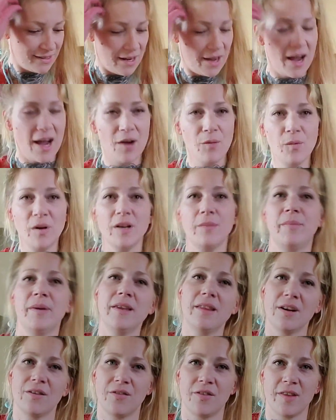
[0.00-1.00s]
I want to be
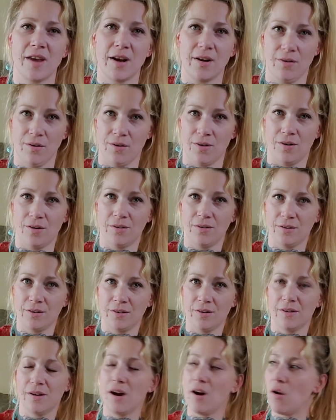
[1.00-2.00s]
there for that girl
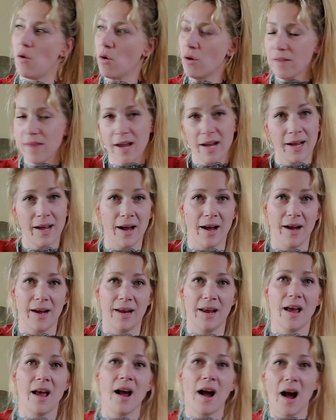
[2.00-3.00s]
or that guy.
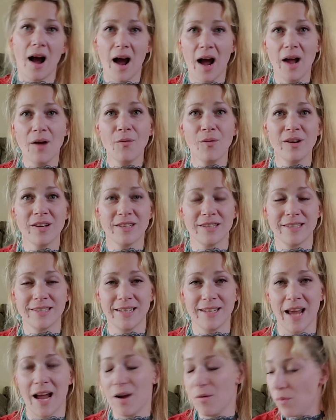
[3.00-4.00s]
I want
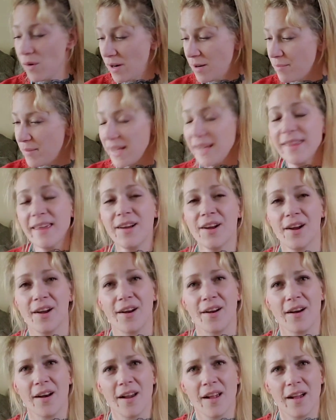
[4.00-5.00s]
to be
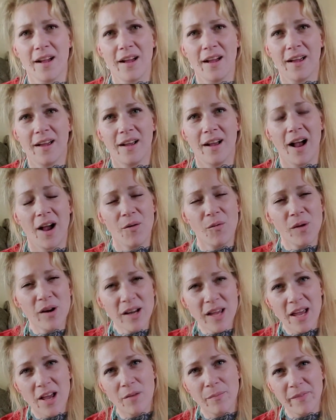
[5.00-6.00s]
there. I
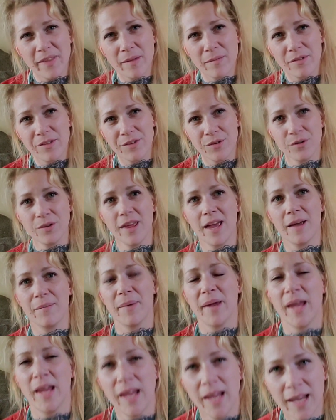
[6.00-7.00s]
want to help them through that
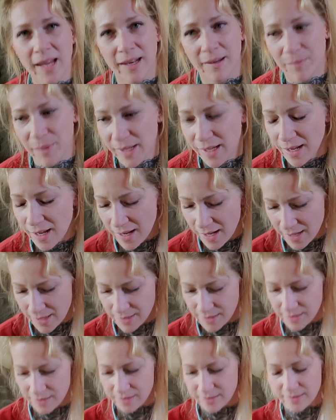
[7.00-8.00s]
pain,
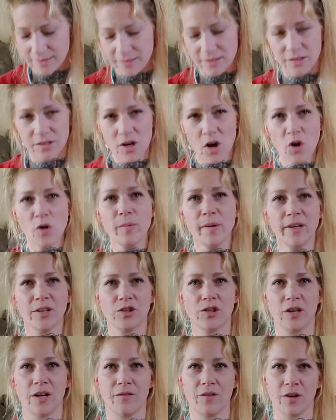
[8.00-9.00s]
because nobody
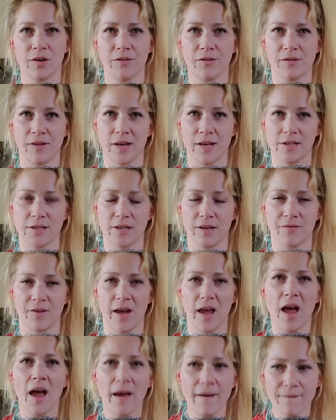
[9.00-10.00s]
should ever go through that stuff
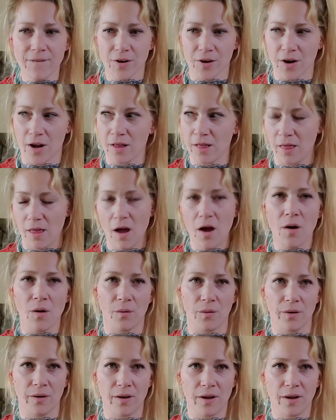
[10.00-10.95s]
ever alone,